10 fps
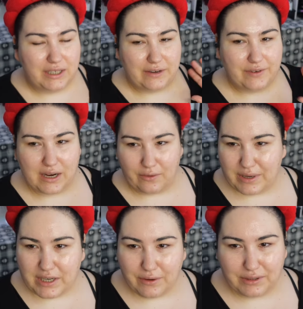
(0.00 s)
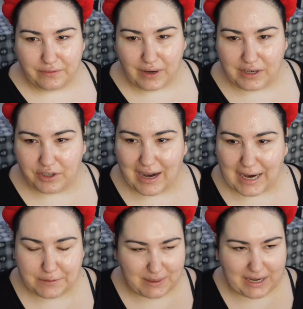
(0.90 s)
I've got a window in the front
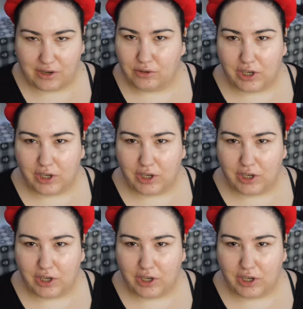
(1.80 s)
cracked, but I can no